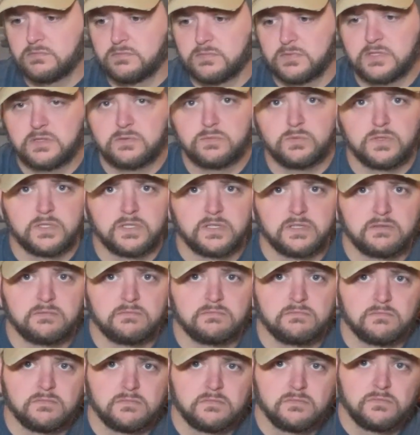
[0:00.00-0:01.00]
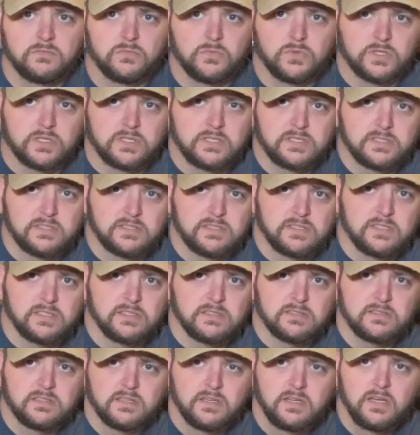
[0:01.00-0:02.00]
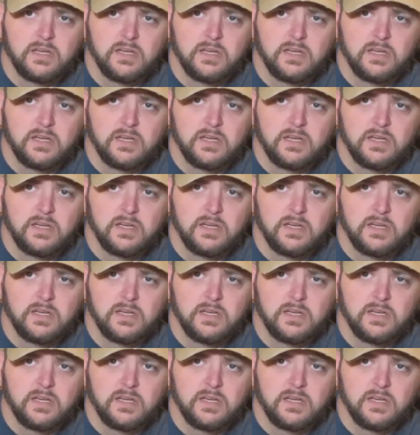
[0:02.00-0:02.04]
is what this is,